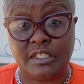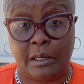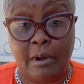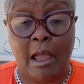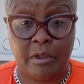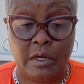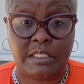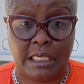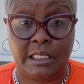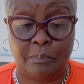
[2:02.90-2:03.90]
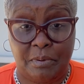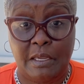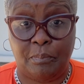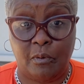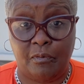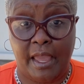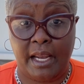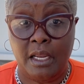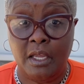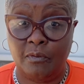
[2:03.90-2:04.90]
they're out here telling people that
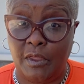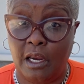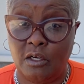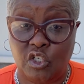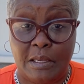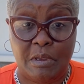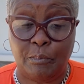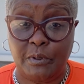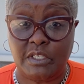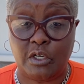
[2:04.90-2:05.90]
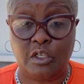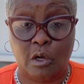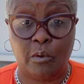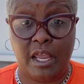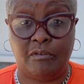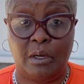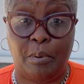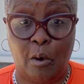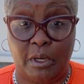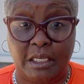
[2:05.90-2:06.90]
their J.B. Pritzker don't have an
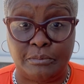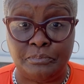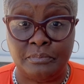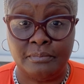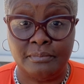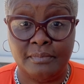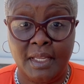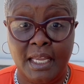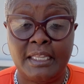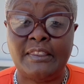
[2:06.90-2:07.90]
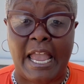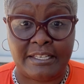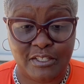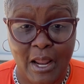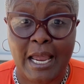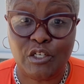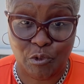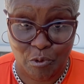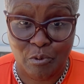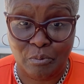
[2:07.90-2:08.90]
opponent. That's not
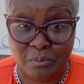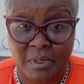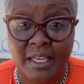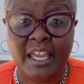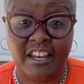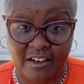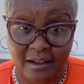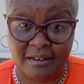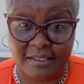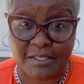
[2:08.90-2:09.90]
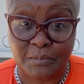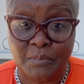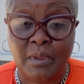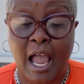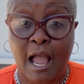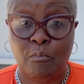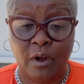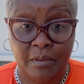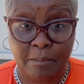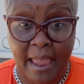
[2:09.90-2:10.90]
true. He does. I'm
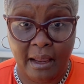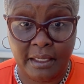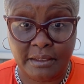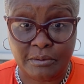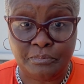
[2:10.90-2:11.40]
on the ballot.